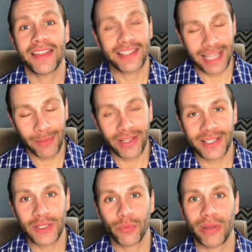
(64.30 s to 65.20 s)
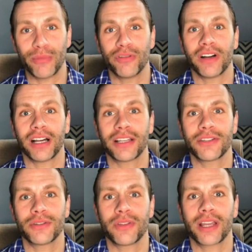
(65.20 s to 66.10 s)
in the same lesson, we move on
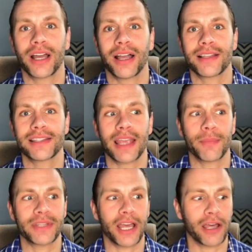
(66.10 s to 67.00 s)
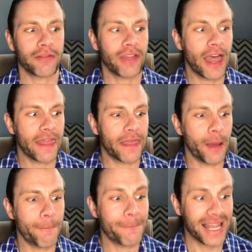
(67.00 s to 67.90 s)
to the concept of the
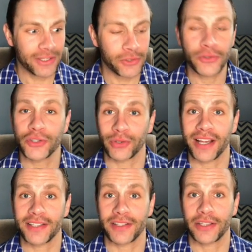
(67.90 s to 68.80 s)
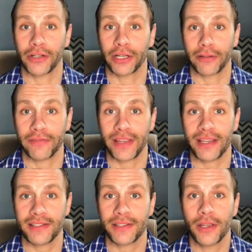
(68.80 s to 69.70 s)
mental stresses that you're going to
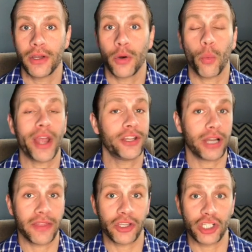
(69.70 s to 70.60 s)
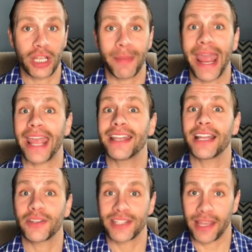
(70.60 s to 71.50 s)
face when you're in the gym and
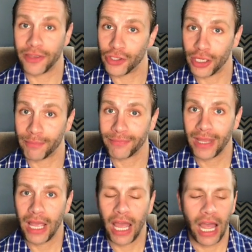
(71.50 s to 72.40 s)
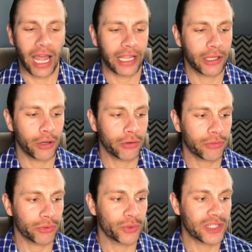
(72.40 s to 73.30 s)
outside the gym. I go
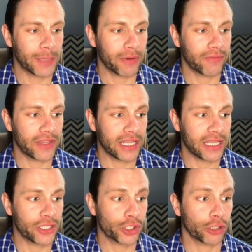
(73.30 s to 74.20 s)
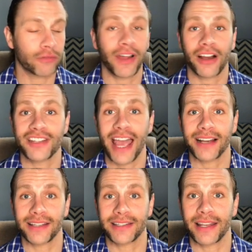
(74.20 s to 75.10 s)
through some of the surefire
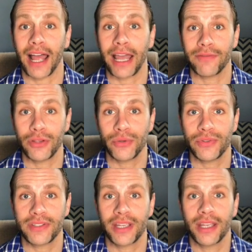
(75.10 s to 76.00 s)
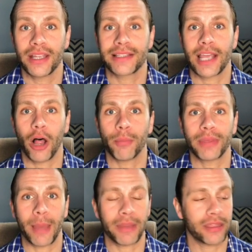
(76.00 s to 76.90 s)
tactics that I've used to help
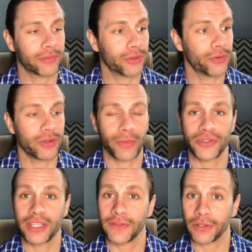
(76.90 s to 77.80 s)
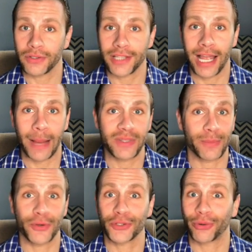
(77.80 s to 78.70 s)
get me through the most difficult times, the
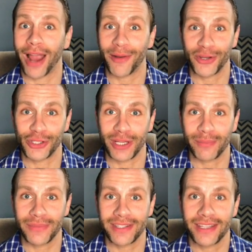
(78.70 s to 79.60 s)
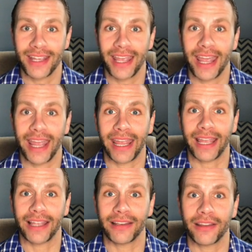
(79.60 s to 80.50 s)
most crowded gyms,
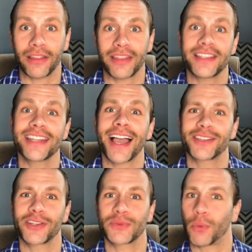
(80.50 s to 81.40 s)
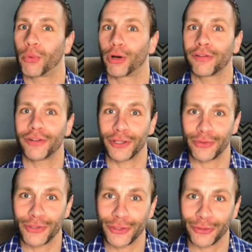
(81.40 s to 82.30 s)
and these tactics will work for you
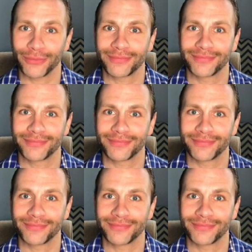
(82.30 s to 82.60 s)
too.